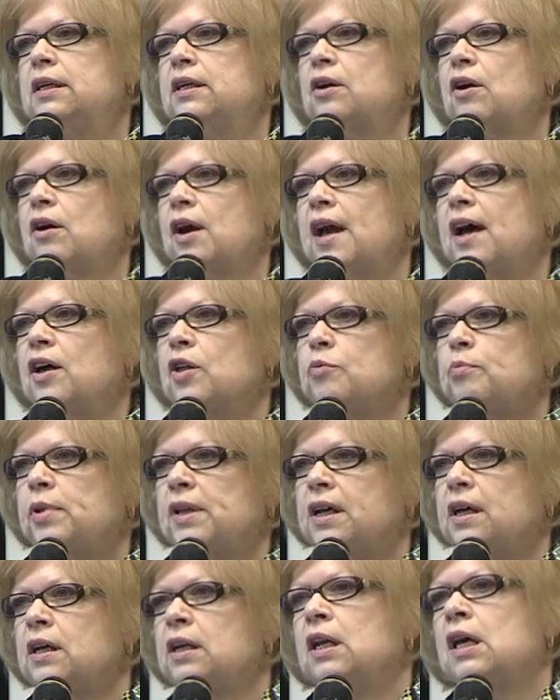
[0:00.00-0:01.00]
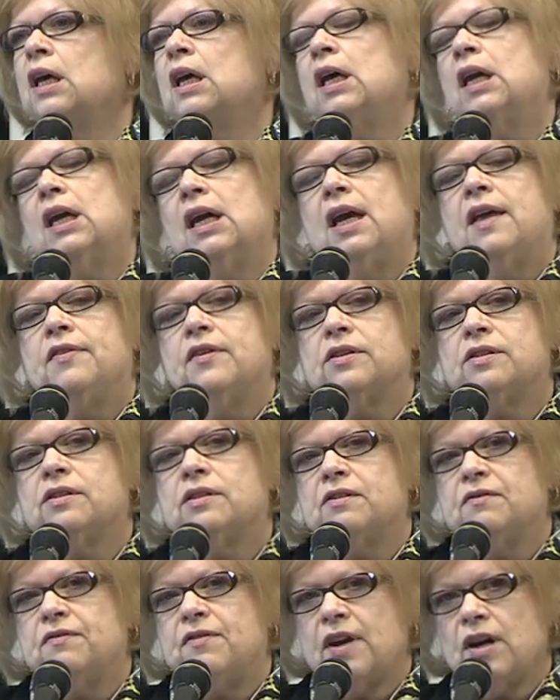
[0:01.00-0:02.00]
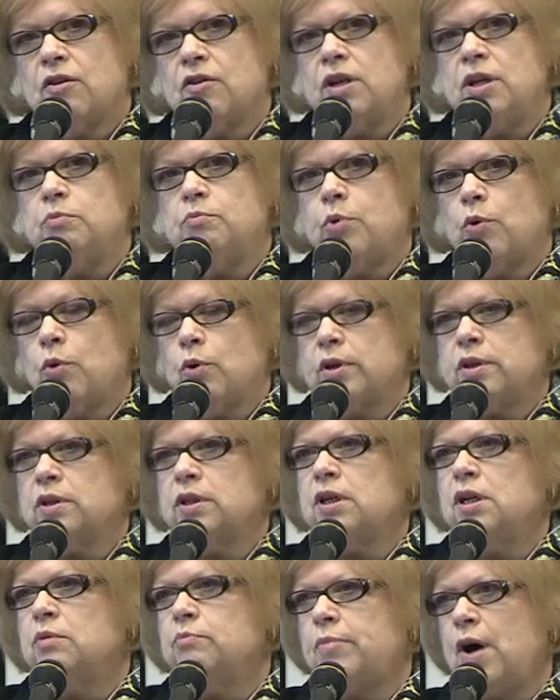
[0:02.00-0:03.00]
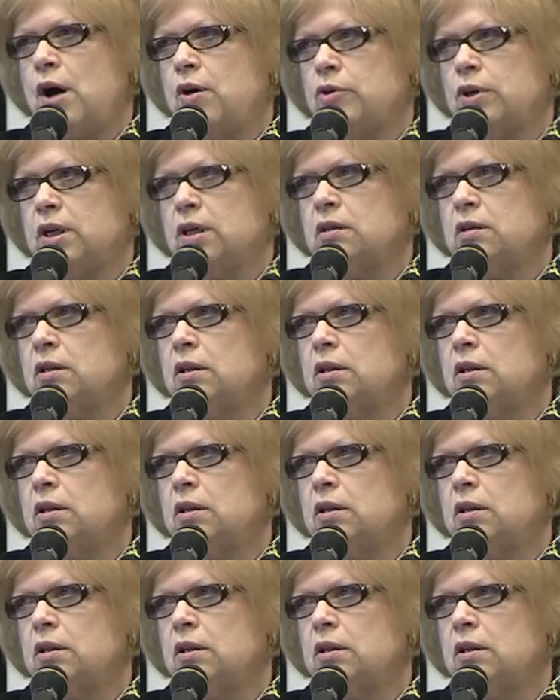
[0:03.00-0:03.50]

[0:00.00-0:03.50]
in our health plan, and this is a very important component